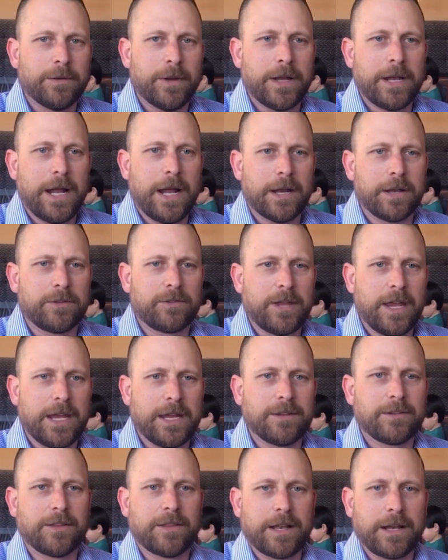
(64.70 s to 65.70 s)
right? How to
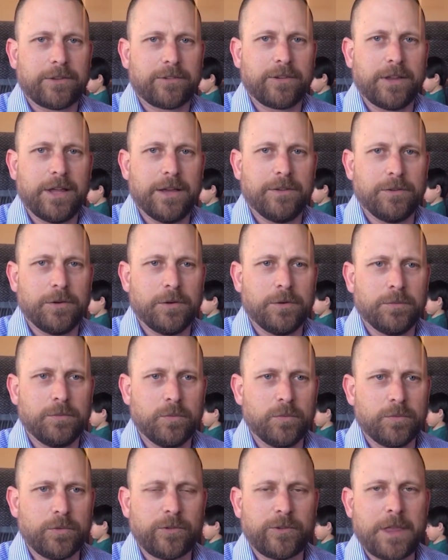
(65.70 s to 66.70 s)
take it to the next level,
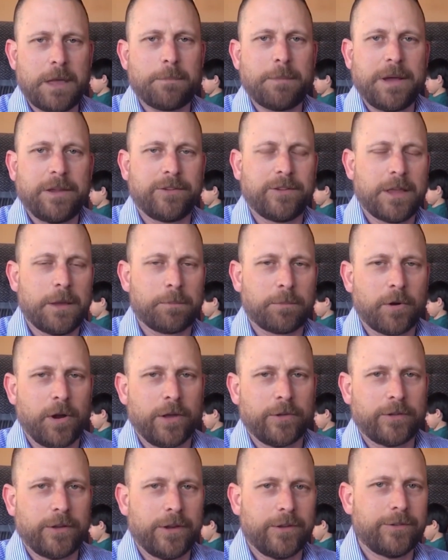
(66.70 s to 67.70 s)
step-by-step -step
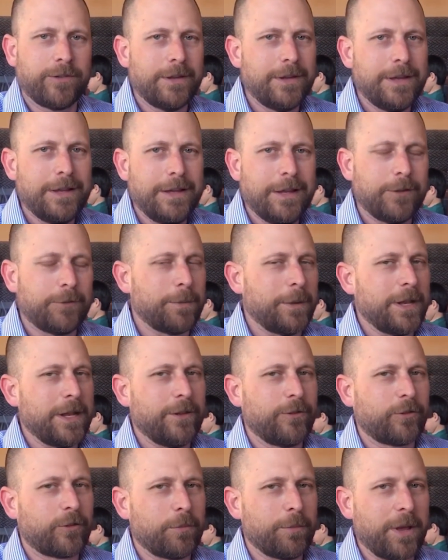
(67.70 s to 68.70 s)
process has been
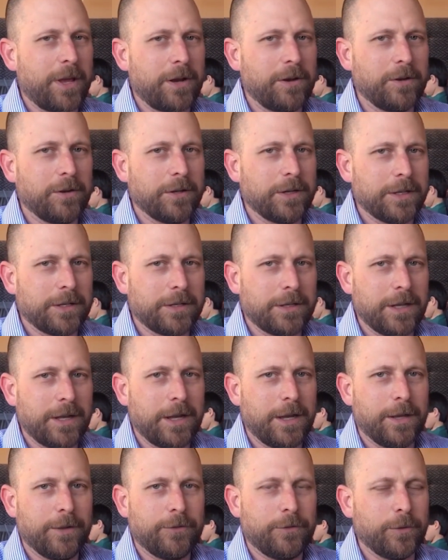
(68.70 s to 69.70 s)
instrumental in uh,
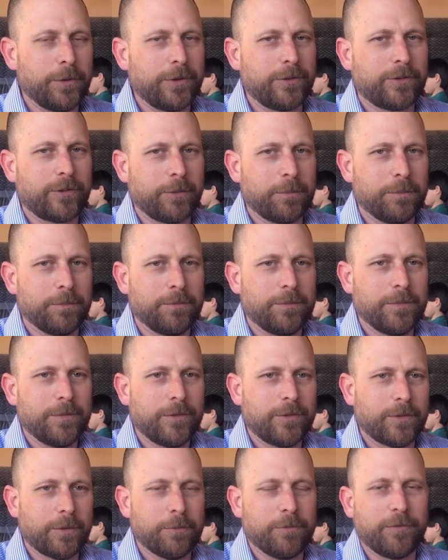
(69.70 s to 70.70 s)
doing some
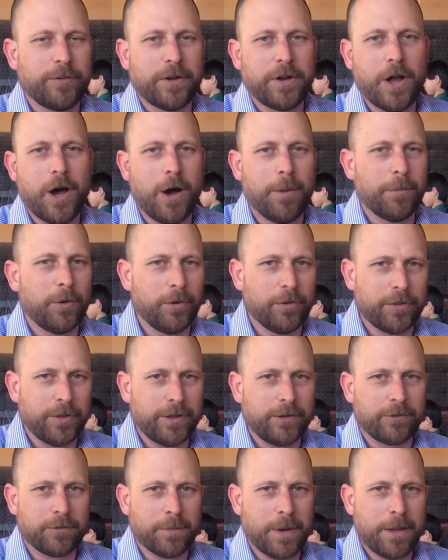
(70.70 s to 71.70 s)
some phenomenal
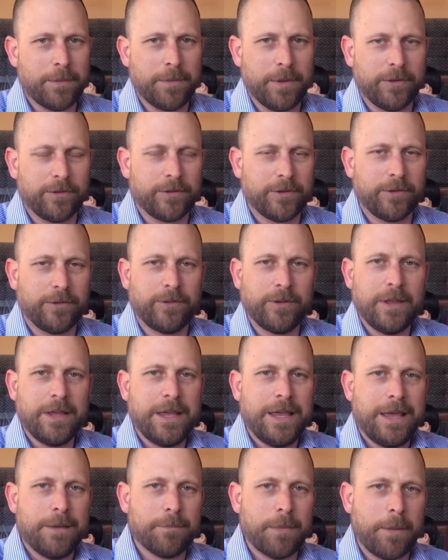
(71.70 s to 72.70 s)
things in my business,
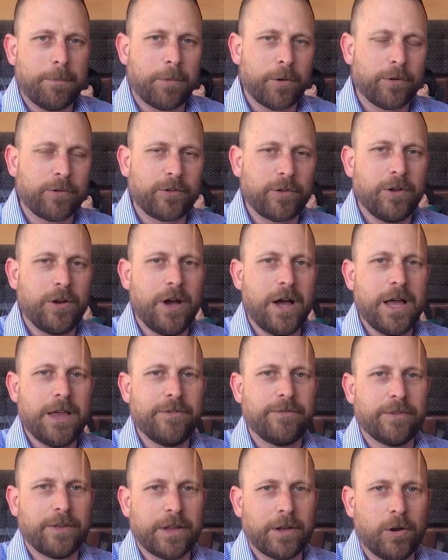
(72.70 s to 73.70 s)
my personal
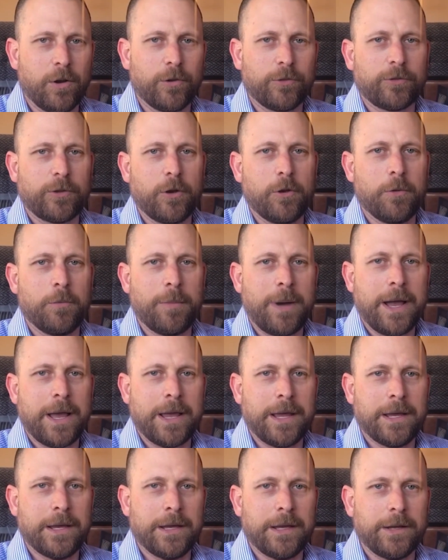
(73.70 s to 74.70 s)
life, and then also
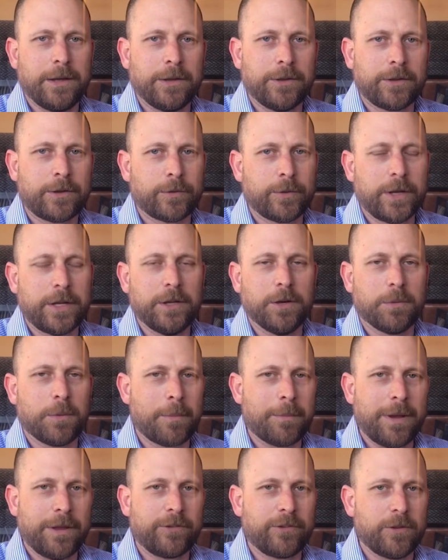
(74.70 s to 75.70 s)
my uh,
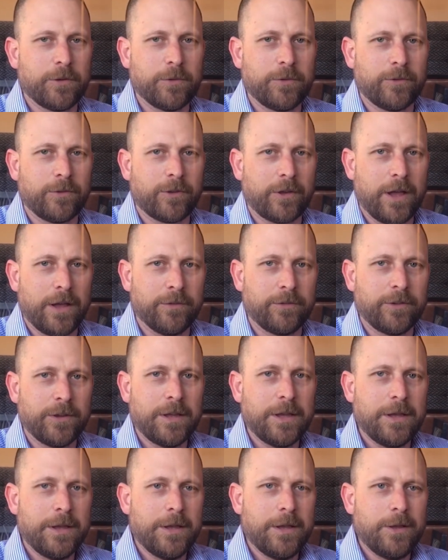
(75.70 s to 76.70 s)
curriculum, my students' lives.
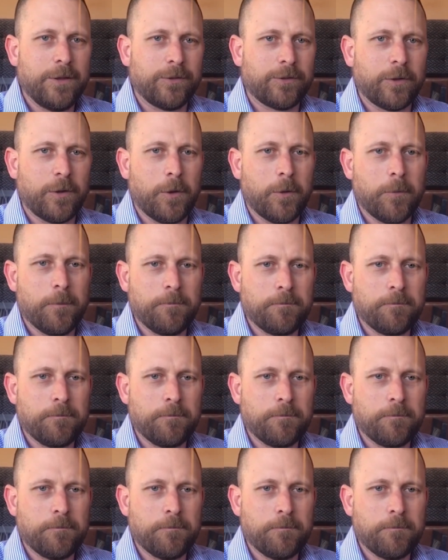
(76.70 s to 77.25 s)
So